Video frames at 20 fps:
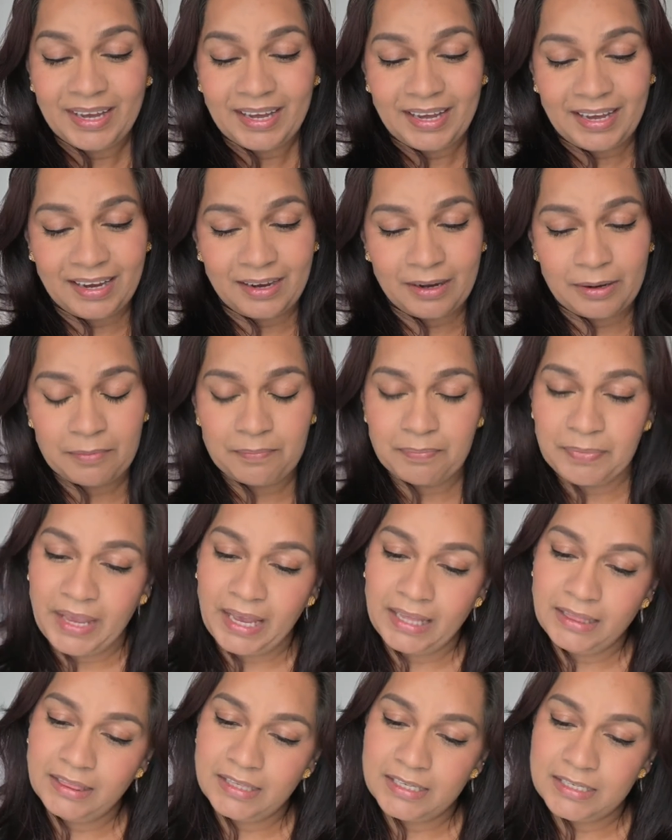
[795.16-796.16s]

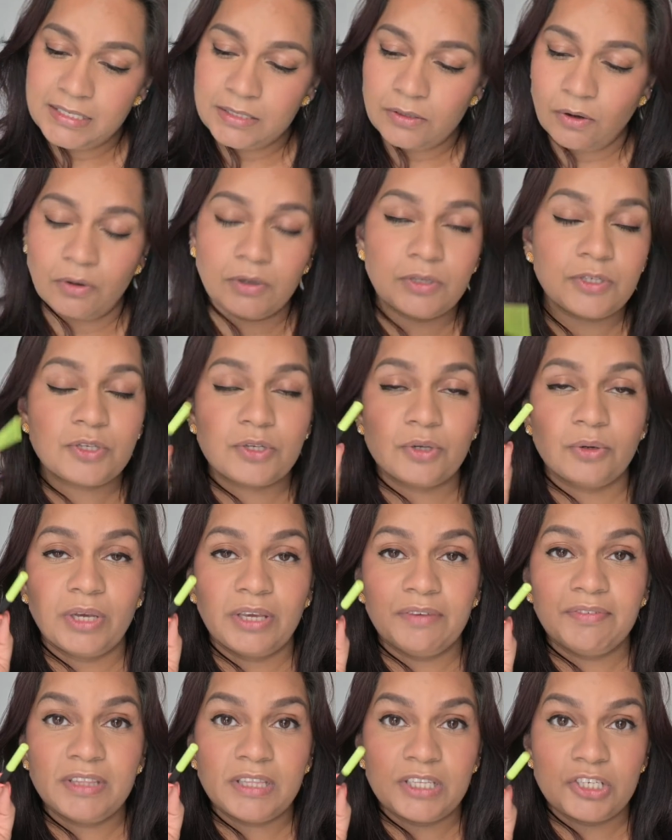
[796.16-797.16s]
And this also,
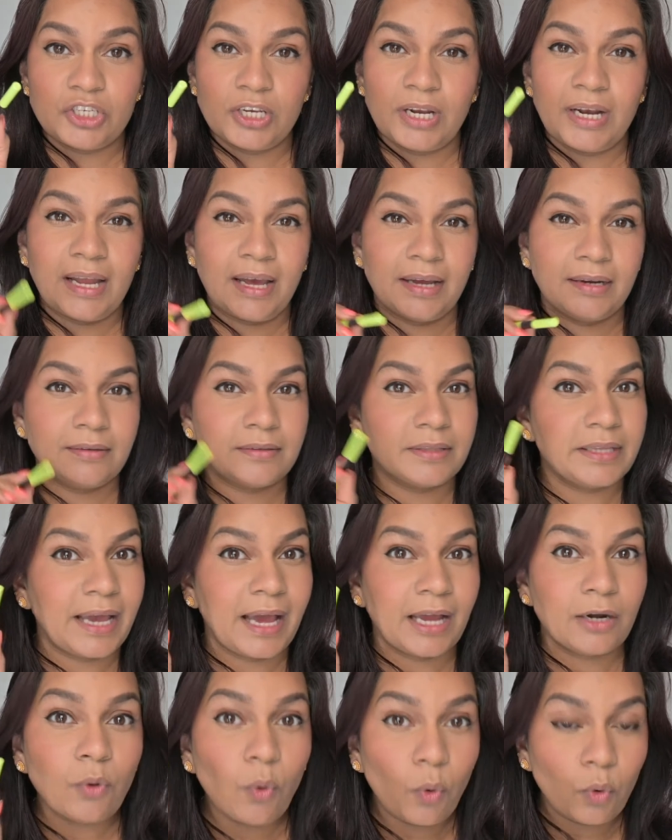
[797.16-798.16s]
even the gel liner, they
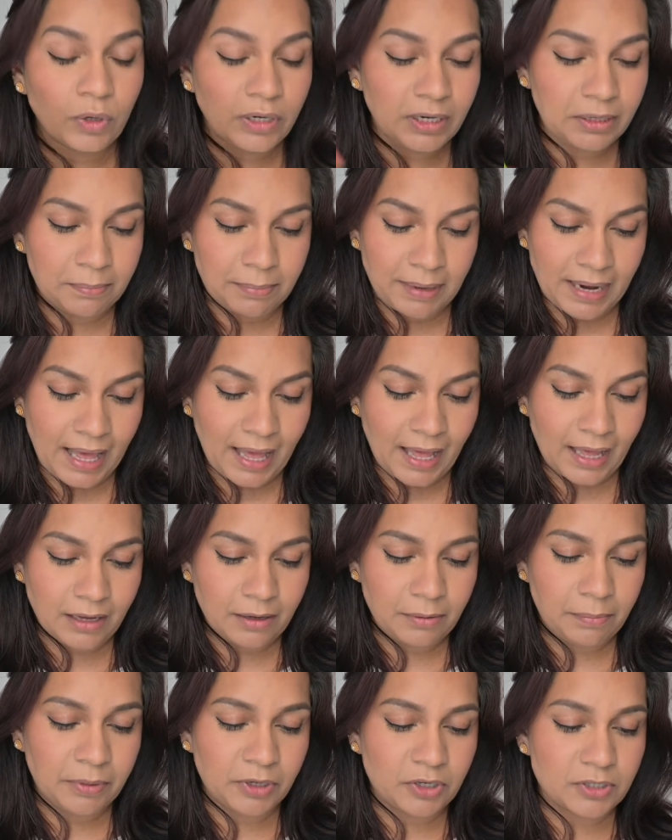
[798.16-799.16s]
had only
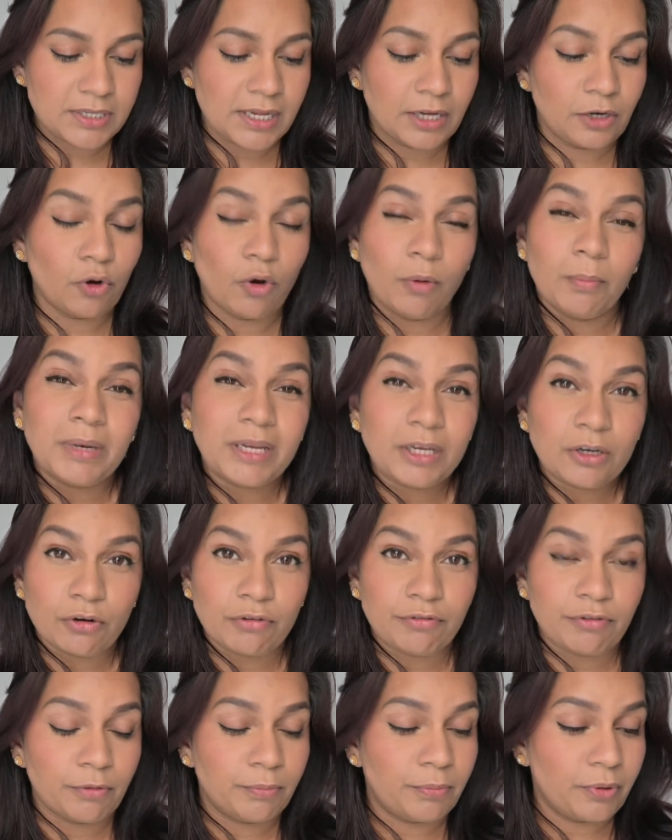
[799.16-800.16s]
black because I normally go
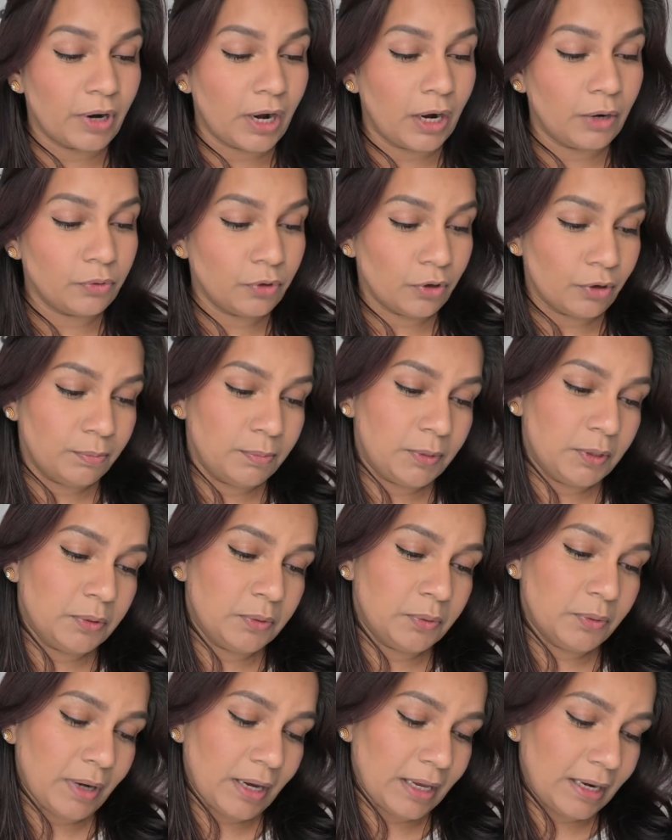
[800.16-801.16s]
for brown or
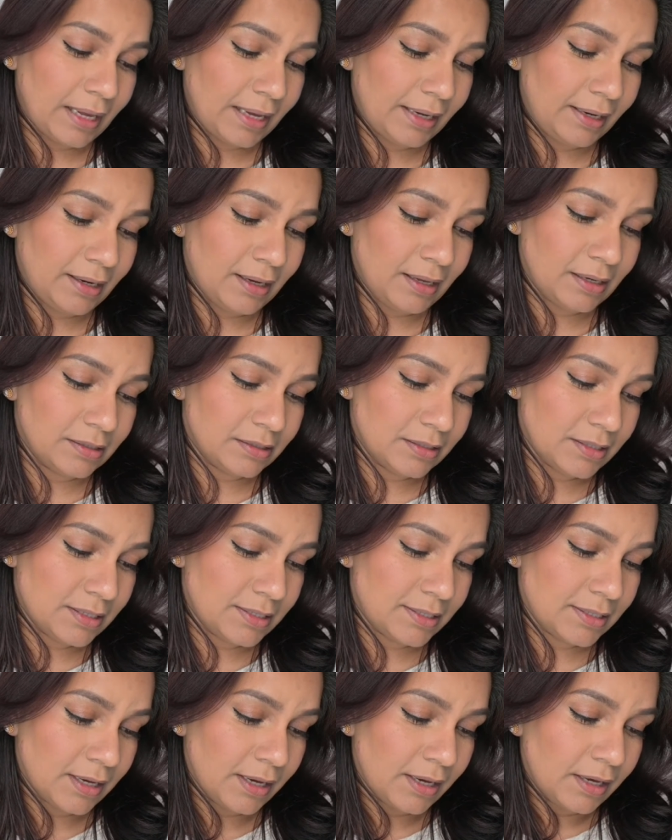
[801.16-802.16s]
blue. I like
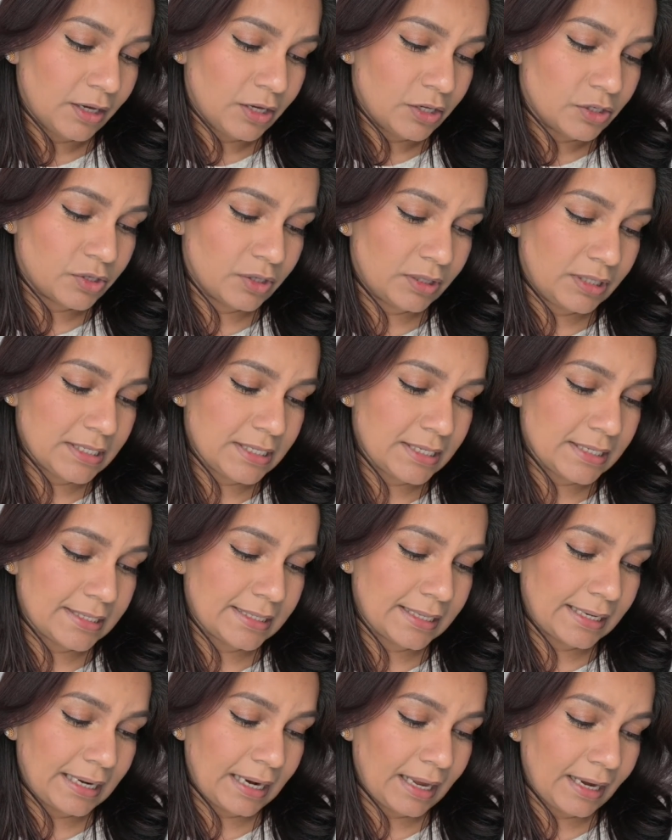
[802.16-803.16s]
colors. So this is
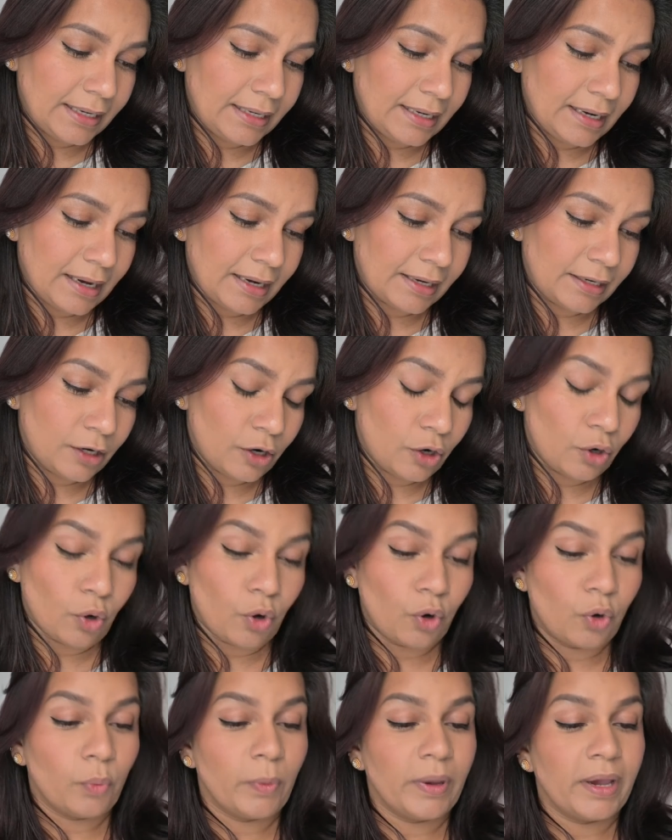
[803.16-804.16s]
the Glideline
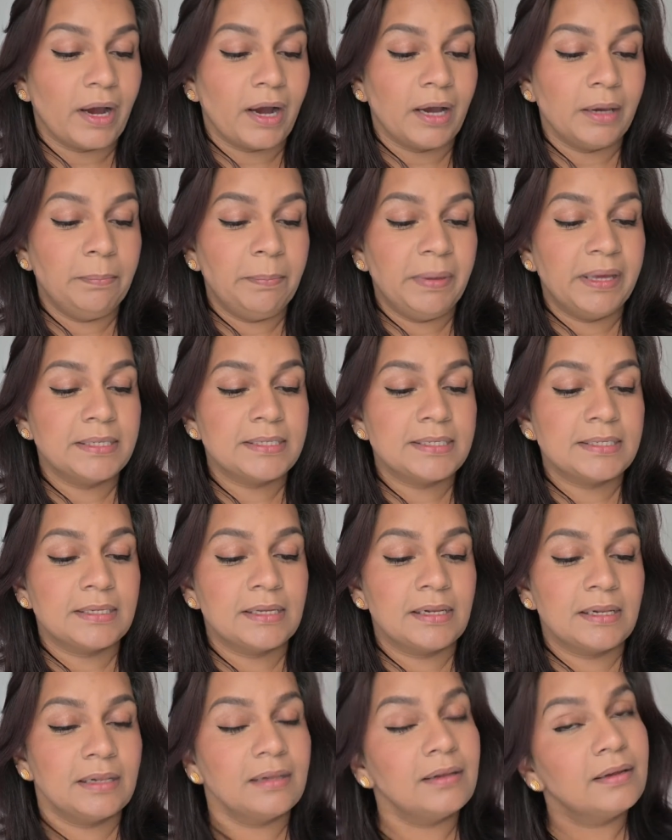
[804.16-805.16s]
Longwear Eye
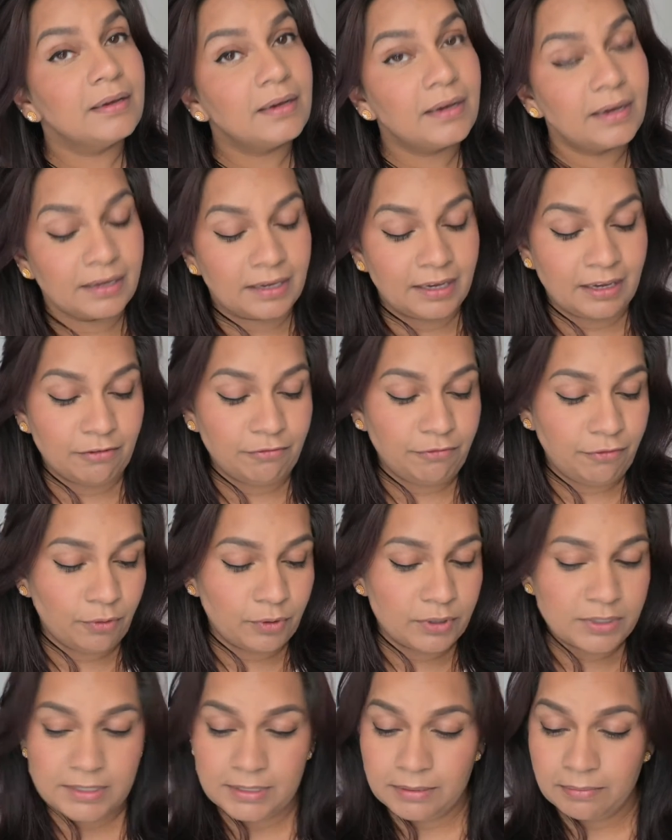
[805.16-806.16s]
Pencil, again
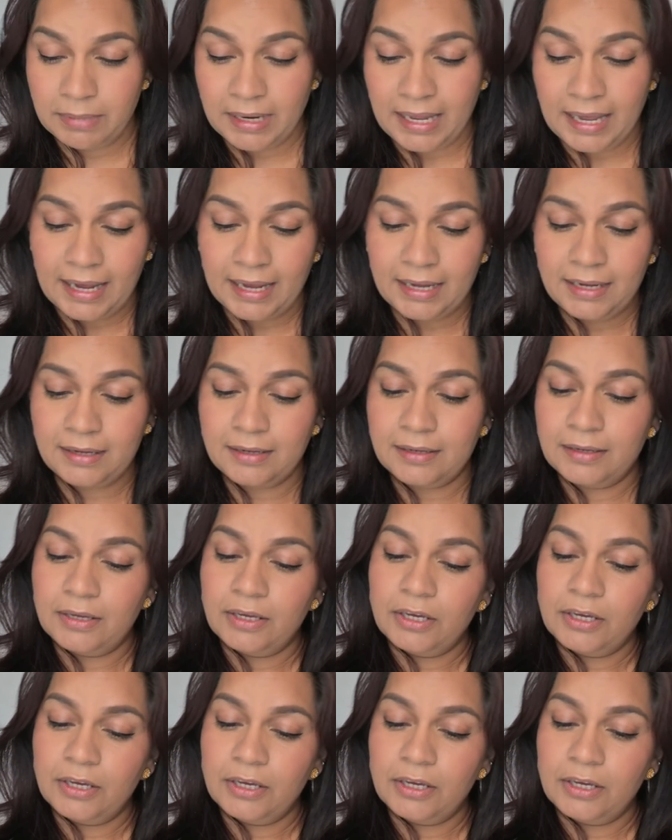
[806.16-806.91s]
focus in black.